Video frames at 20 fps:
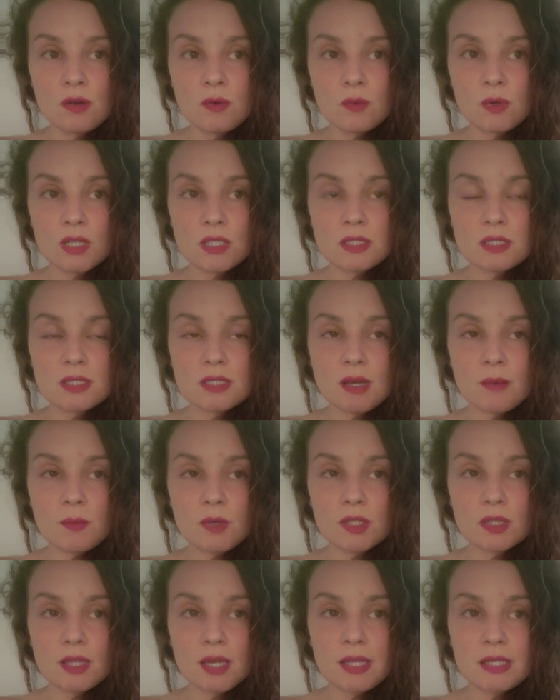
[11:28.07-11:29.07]
when
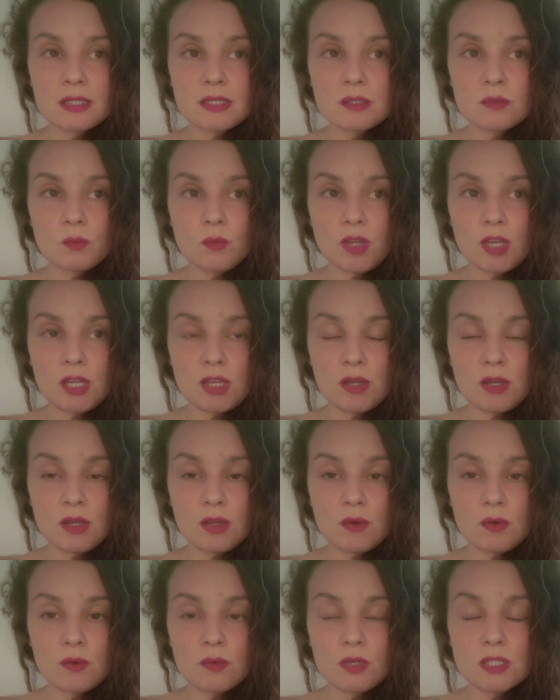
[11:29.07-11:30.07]
someone like
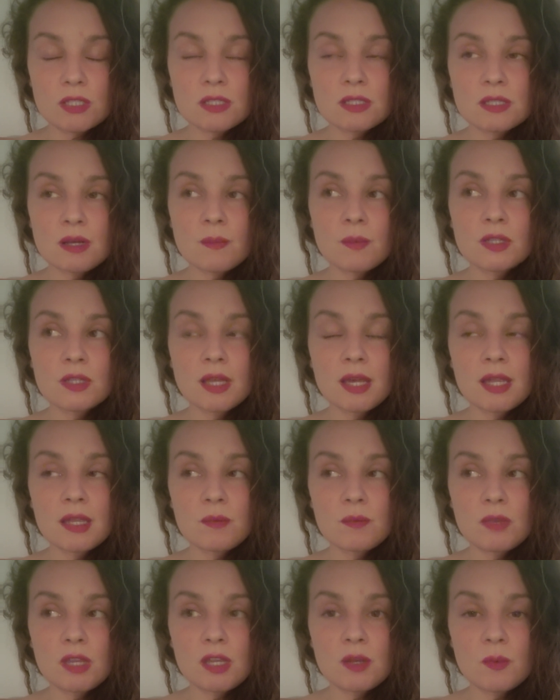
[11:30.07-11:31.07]
me
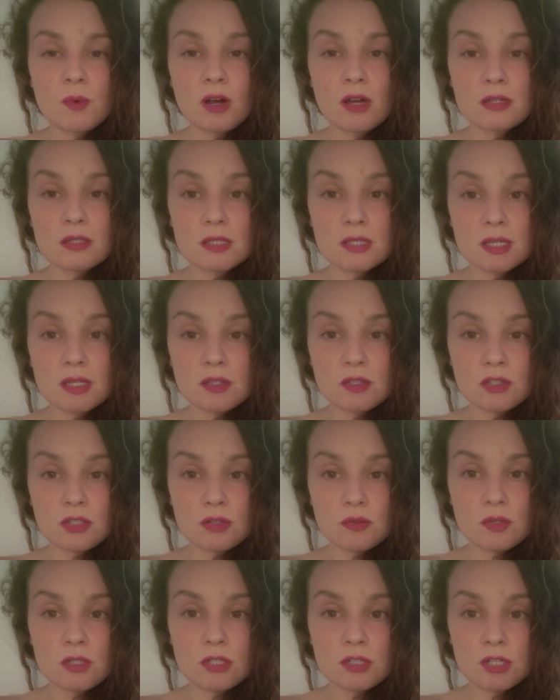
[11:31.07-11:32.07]
walks
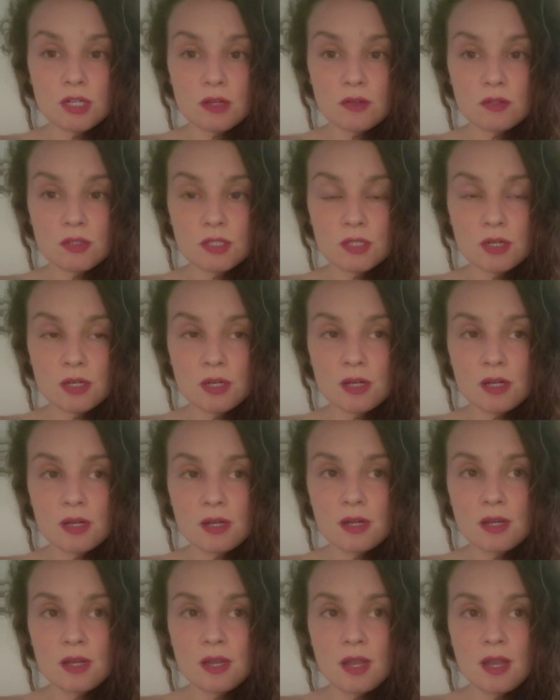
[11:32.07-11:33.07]
into a shelter,
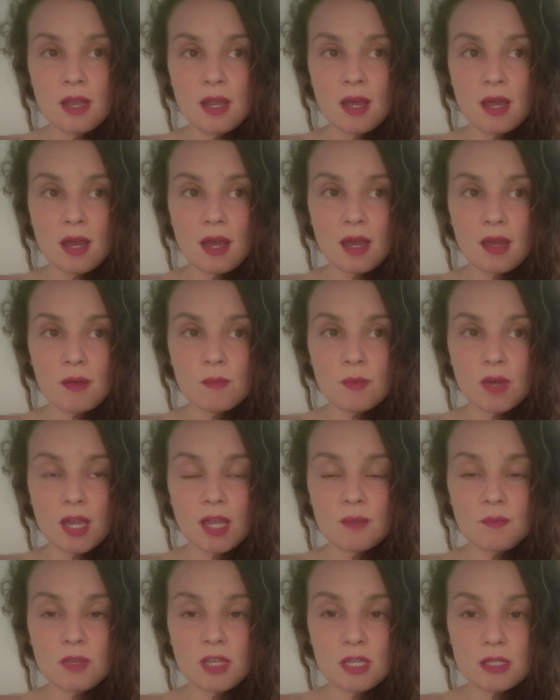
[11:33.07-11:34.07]

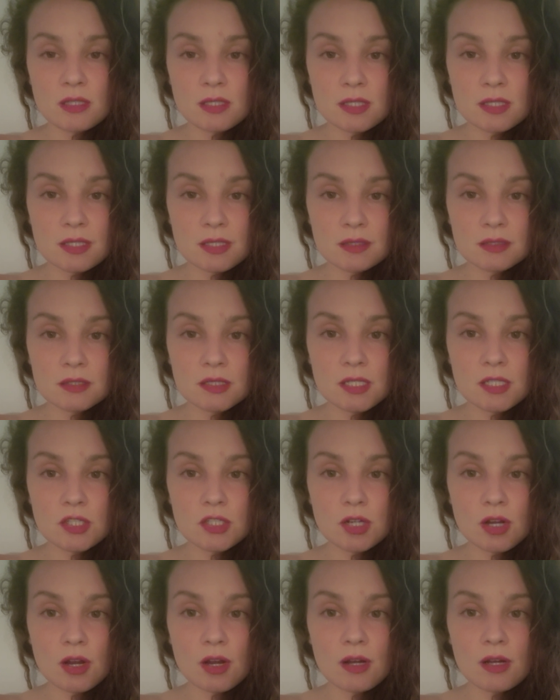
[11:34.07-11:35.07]
I'm instantly
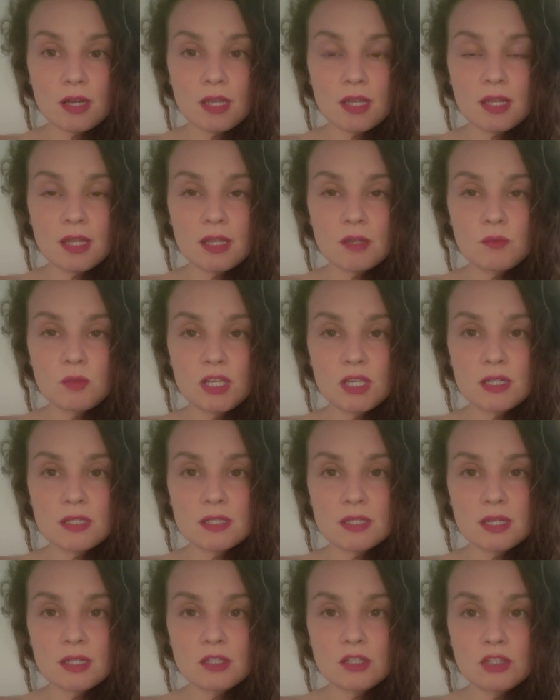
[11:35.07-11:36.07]
targeted
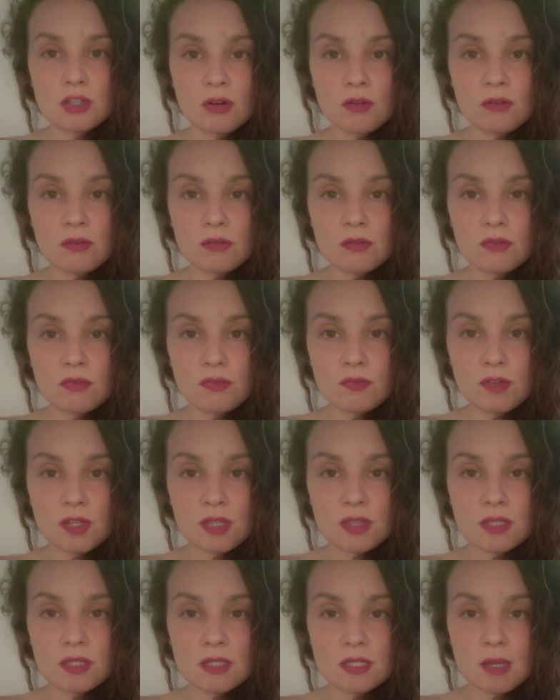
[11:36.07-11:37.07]
because I don't
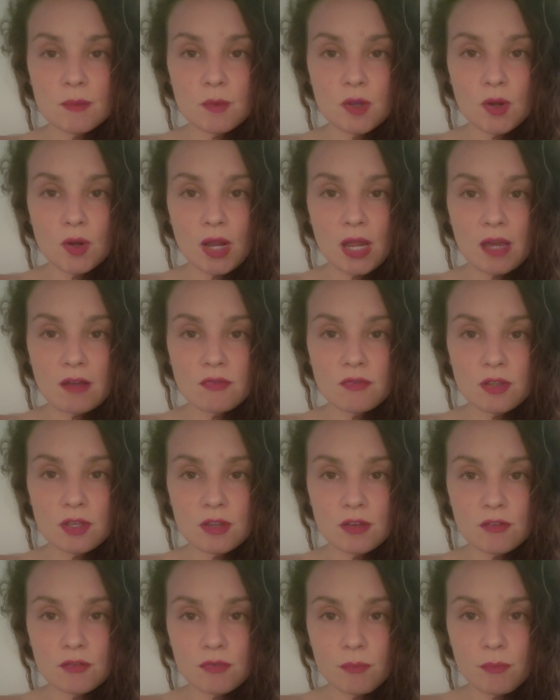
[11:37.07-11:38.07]
fit the
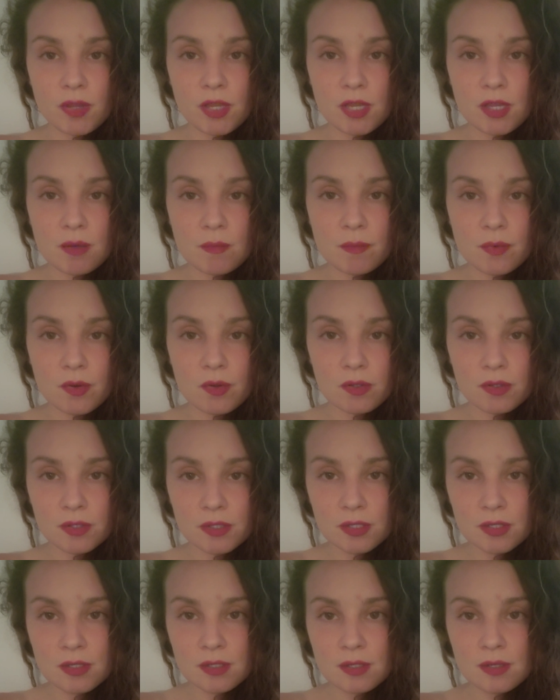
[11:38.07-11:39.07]
demographic of people
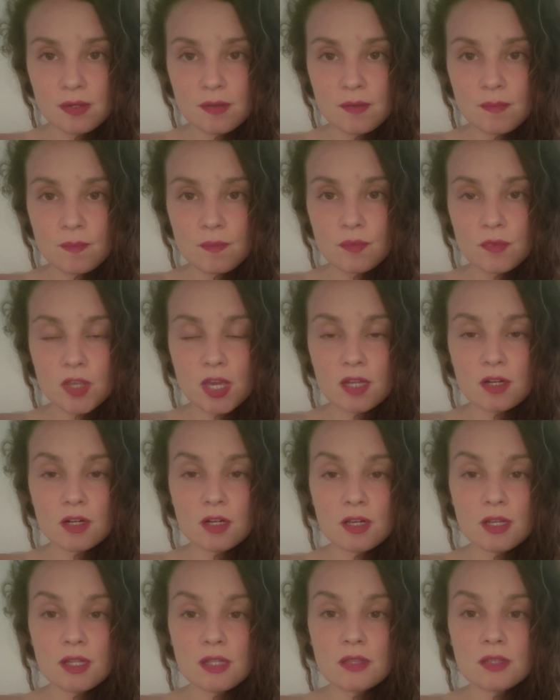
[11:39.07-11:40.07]
that
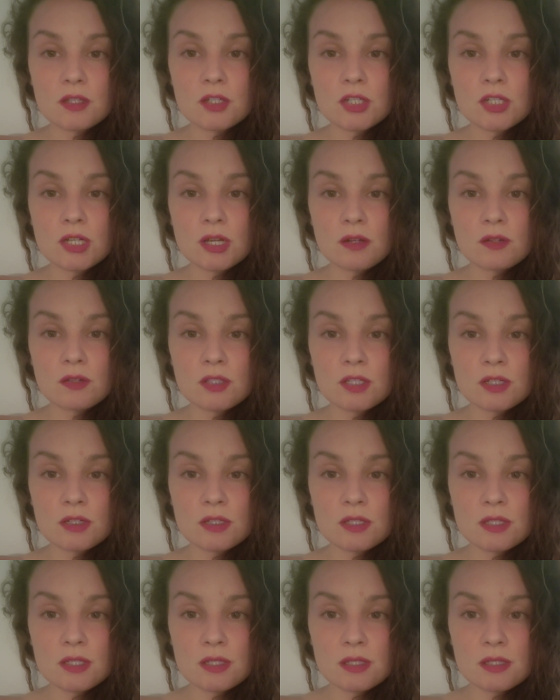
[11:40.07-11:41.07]
are in the shelter
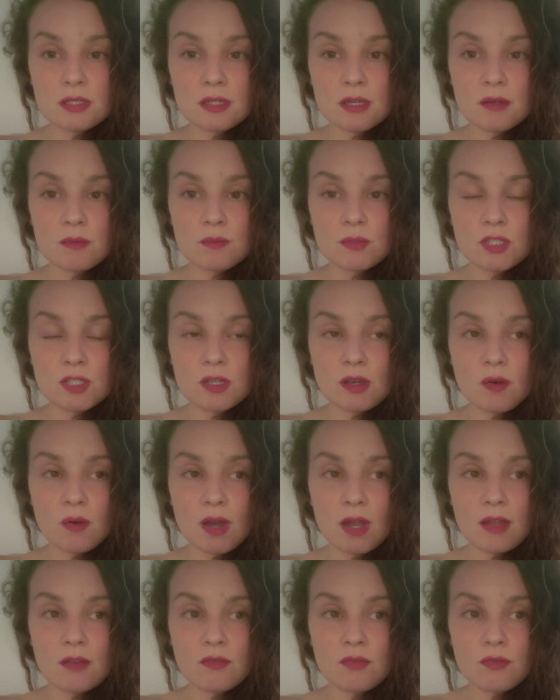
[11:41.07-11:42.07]
system. So
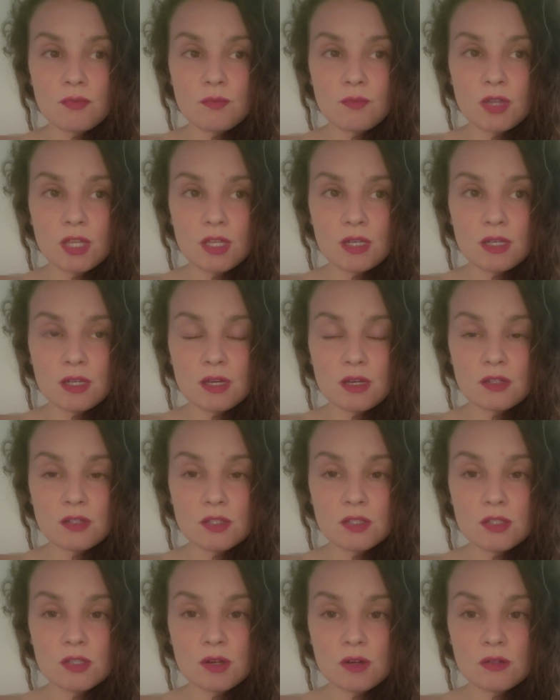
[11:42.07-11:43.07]
I've been
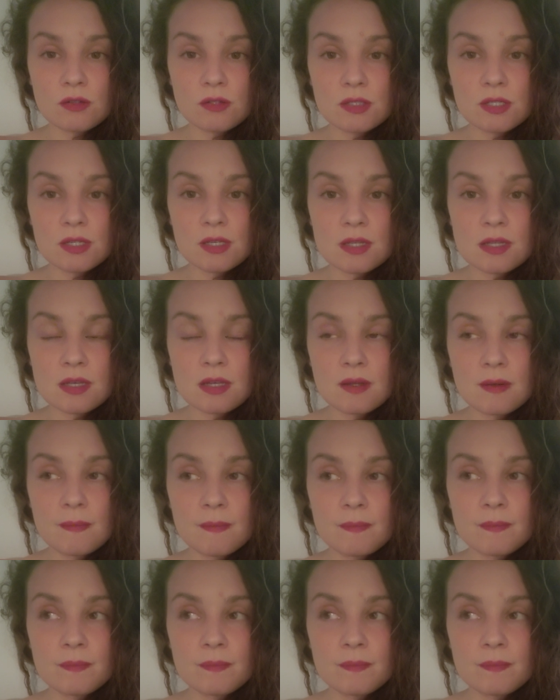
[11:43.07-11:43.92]
assaulted